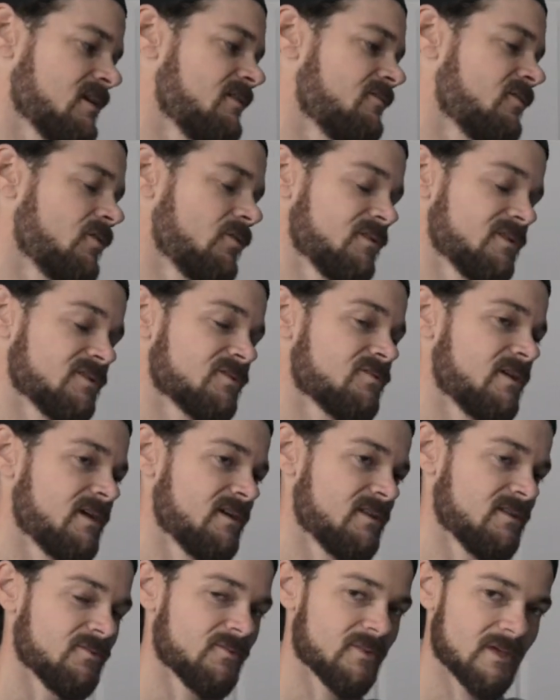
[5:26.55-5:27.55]
I've always
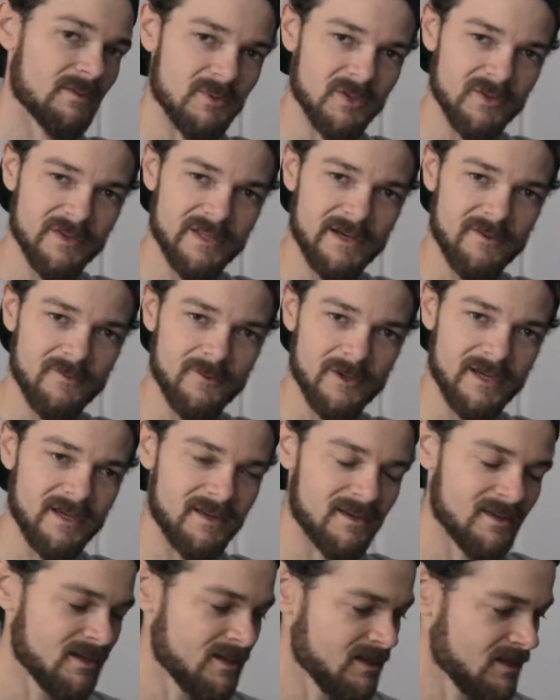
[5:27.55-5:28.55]
ran the Weebill that
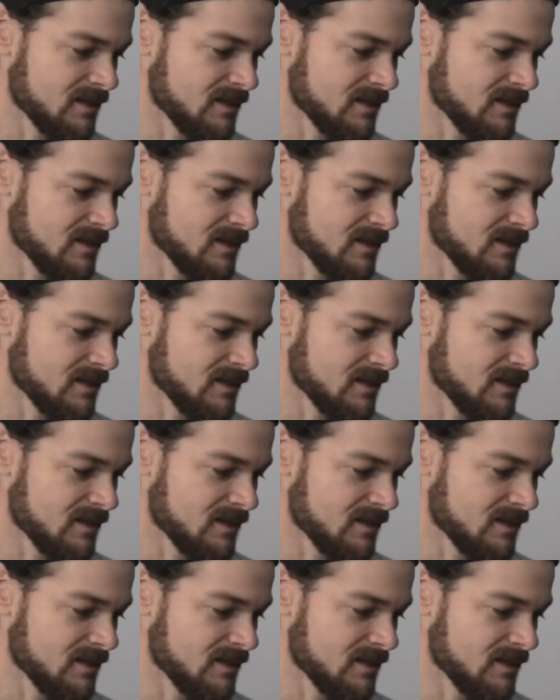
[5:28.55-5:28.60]
way.